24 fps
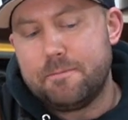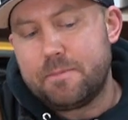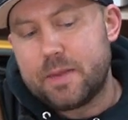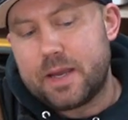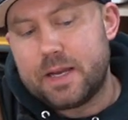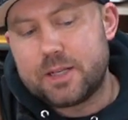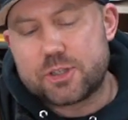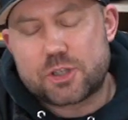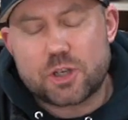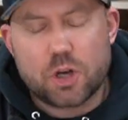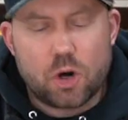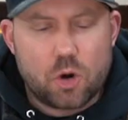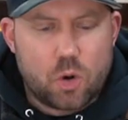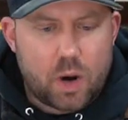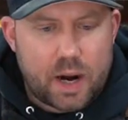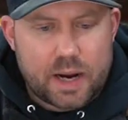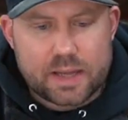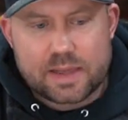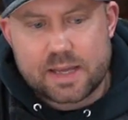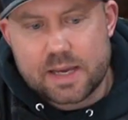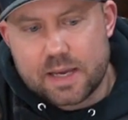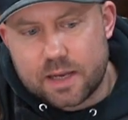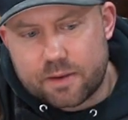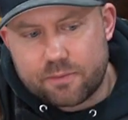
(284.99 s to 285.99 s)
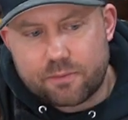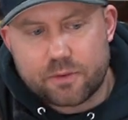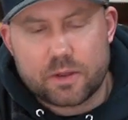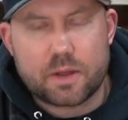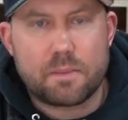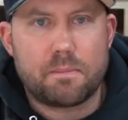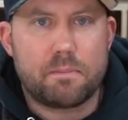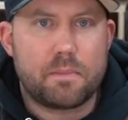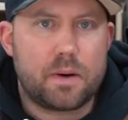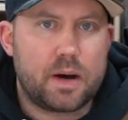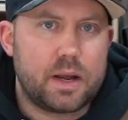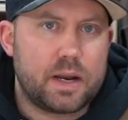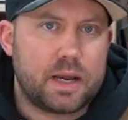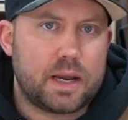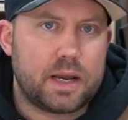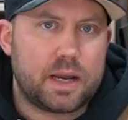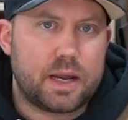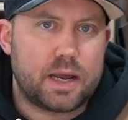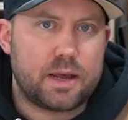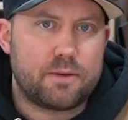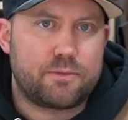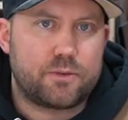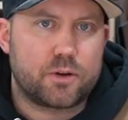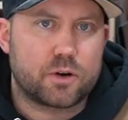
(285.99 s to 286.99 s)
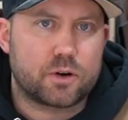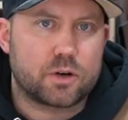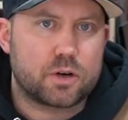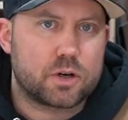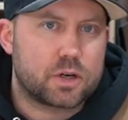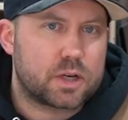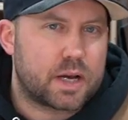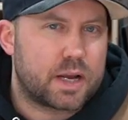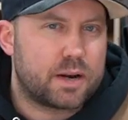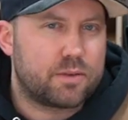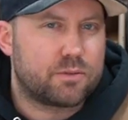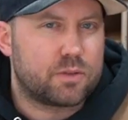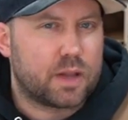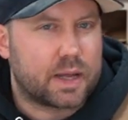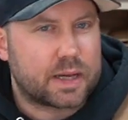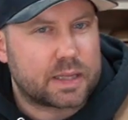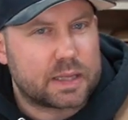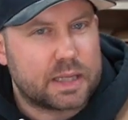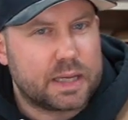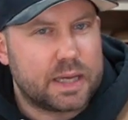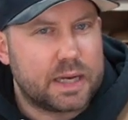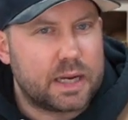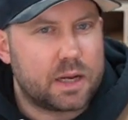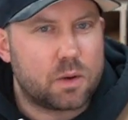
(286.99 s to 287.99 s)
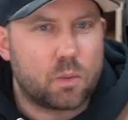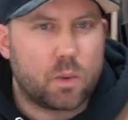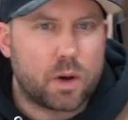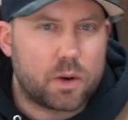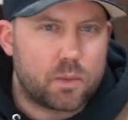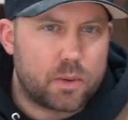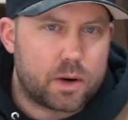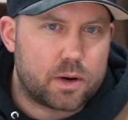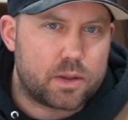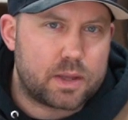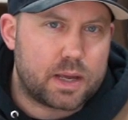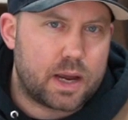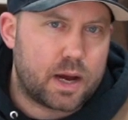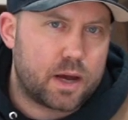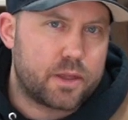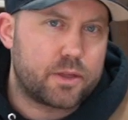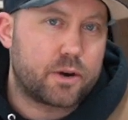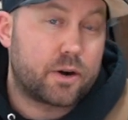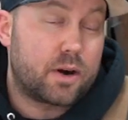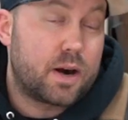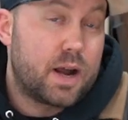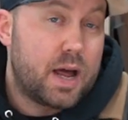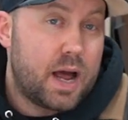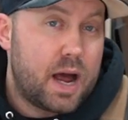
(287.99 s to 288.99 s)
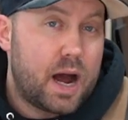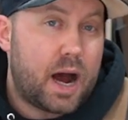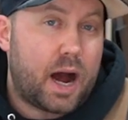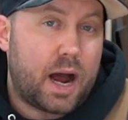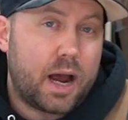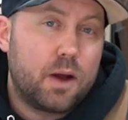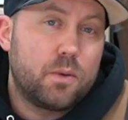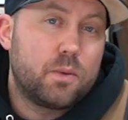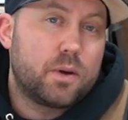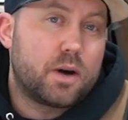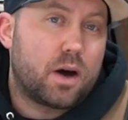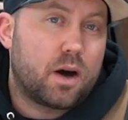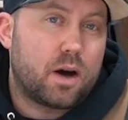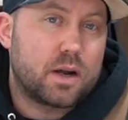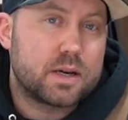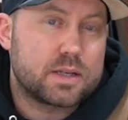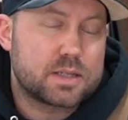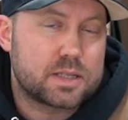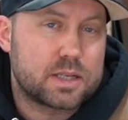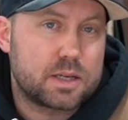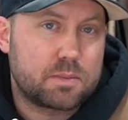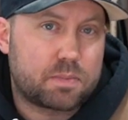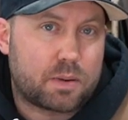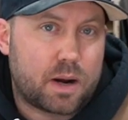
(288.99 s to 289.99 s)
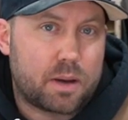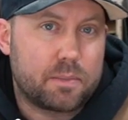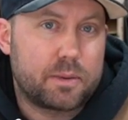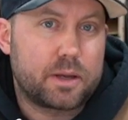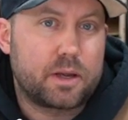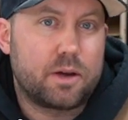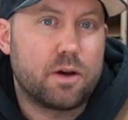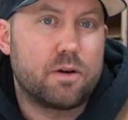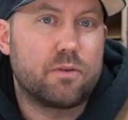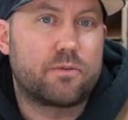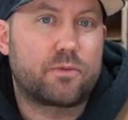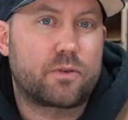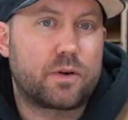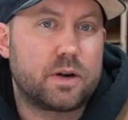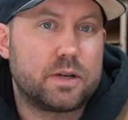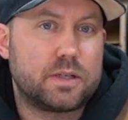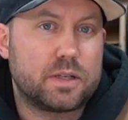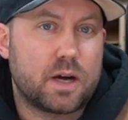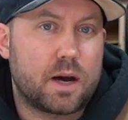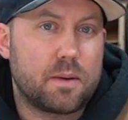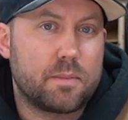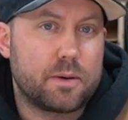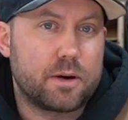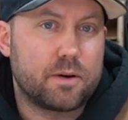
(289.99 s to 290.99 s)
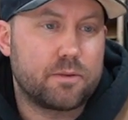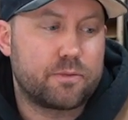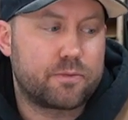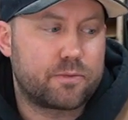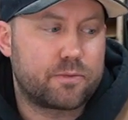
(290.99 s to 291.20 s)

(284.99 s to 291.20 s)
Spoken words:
And so I think for the money, if you're kind of like leaning one way or the other, I would honestly probably go for a domino